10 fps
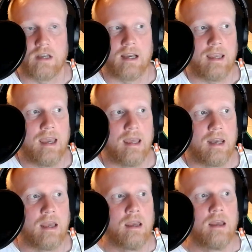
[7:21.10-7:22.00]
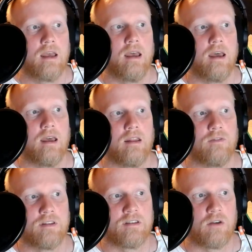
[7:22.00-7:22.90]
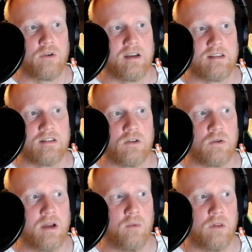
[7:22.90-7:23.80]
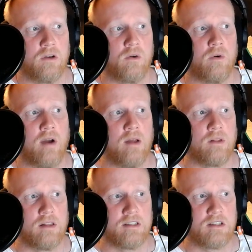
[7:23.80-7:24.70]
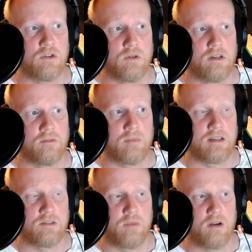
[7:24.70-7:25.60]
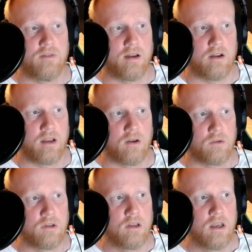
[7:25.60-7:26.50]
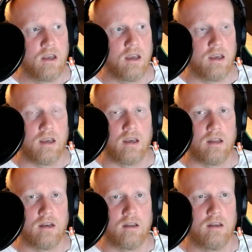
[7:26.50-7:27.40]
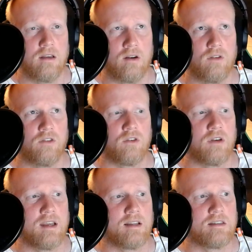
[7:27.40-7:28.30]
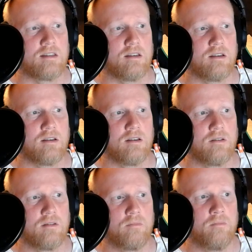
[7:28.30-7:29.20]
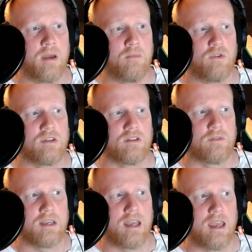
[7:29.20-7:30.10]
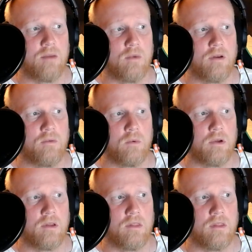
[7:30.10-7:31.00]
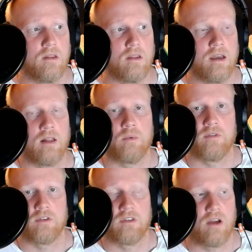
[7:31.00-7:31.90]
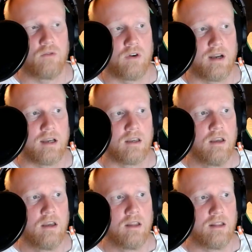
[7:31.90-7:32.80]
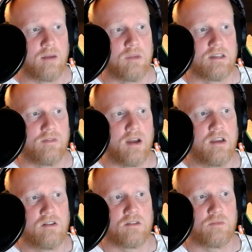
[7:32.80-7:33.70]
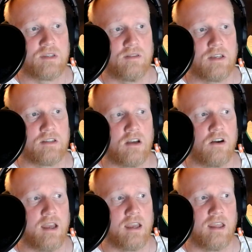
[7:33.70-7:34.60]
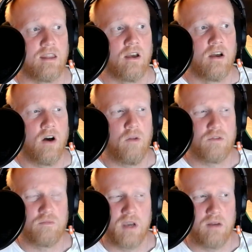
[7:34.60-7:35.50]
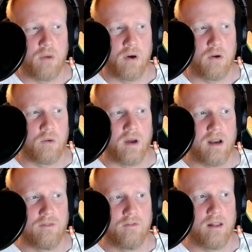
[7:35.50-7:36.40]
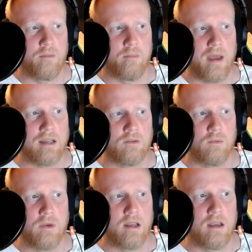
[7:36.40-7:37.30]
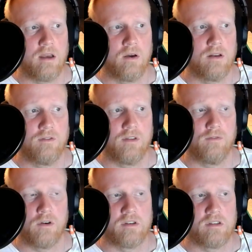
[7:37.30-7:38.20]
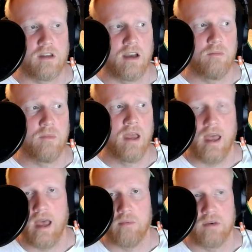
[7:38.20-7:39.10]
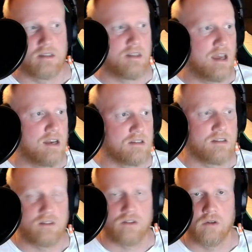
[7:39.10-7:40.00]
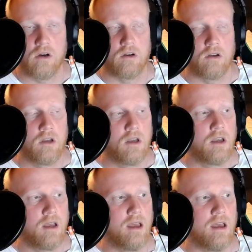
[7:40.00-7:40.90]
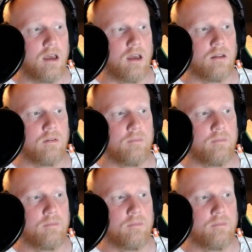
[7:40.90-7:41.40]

again. And if the soundtrack is good, I will go around and listen to it on my Spotify account. And it also connects memories of the game with the help of the soundtrack. That means if I hear a specific song, I can almost pinpoint what I felt back when I heard it for the first time, happiness, sadness, and so on. And